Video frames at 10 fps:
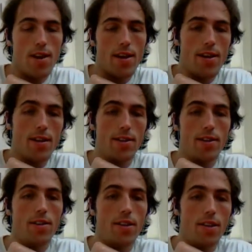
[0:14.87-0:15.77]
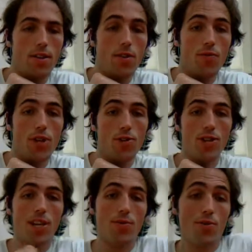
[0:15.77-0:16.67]
and all the videos
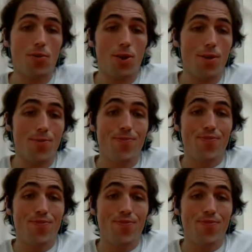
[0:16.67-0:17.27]
you gave us from